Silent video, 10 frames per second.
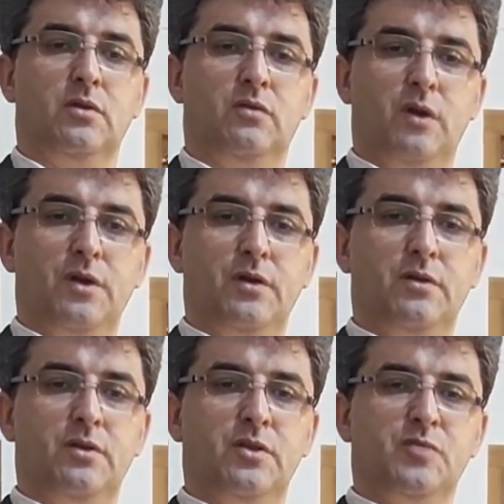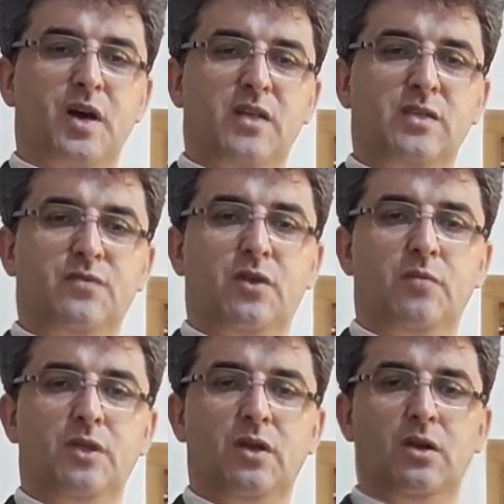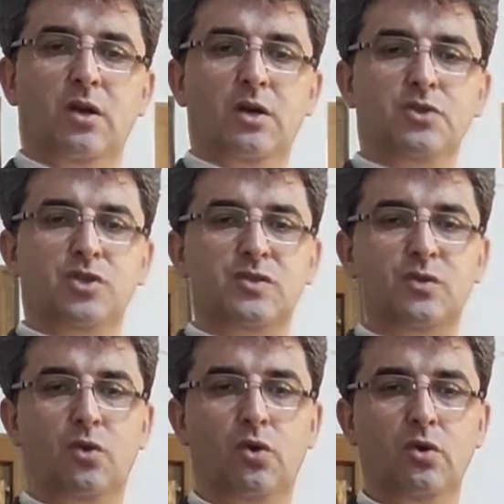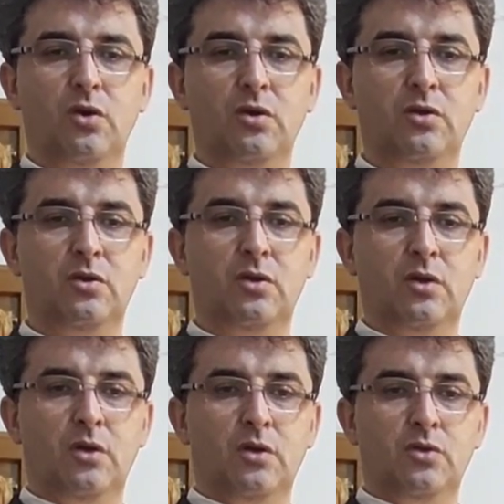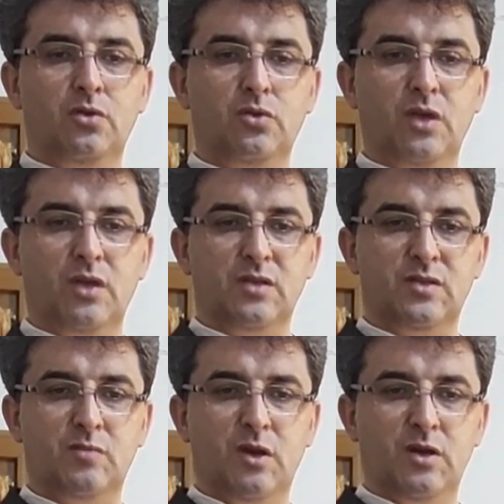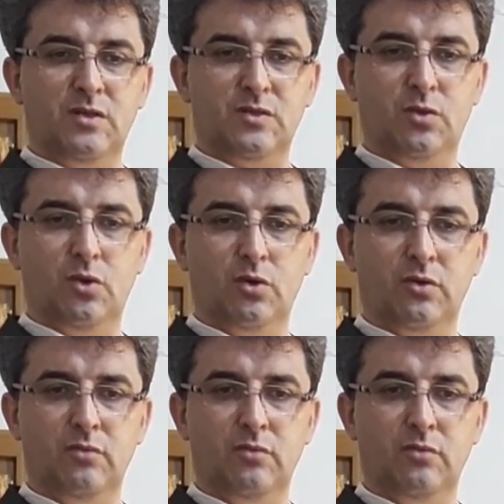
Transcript: The wire is passed from the largest hole to the smallest hole,